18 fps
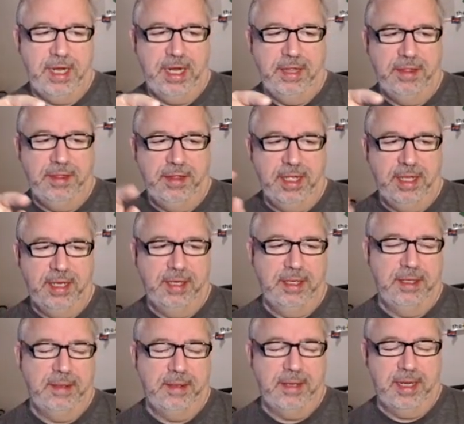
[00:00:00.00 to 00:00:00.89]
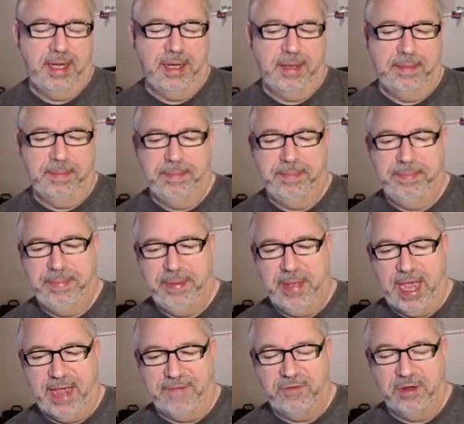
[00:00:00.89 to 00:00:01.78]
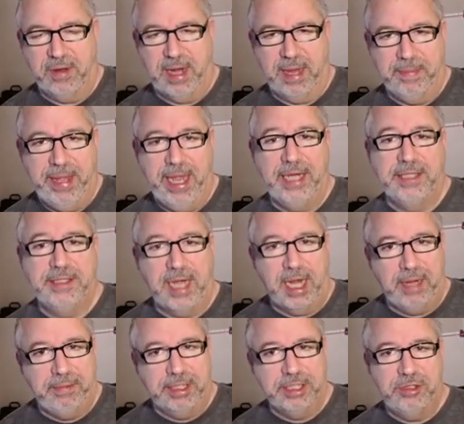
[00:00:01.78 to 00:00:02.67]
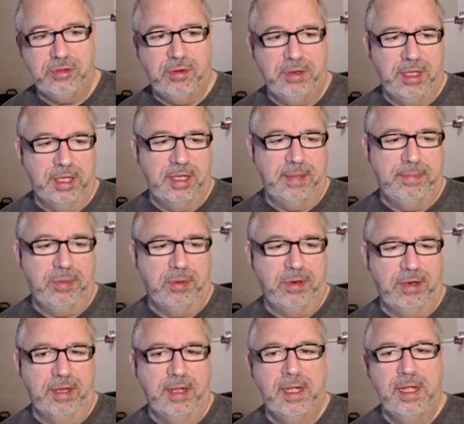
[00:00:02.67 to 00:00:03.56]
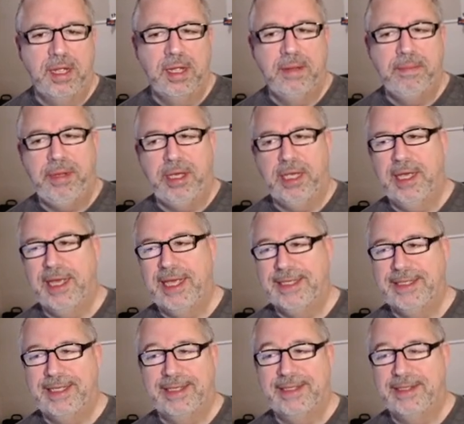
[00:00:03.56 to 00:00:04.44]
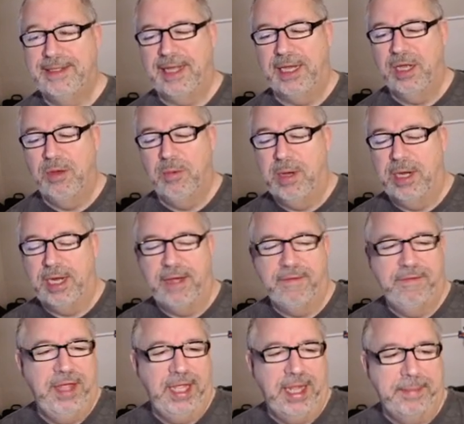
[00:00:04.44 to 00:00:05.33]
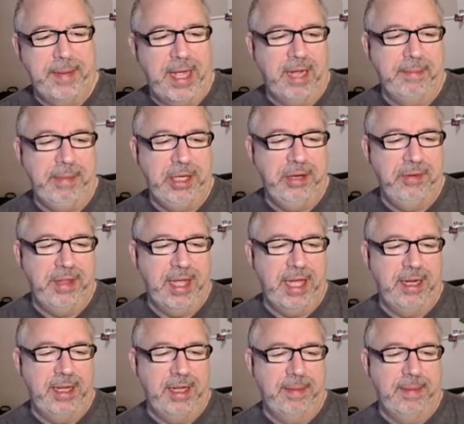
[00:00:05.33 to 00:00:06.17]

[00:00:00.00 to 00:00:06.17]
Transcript: And then um, after I paste, I restore the clipboard because this is like a one-off thing. I'm not going to be doing that.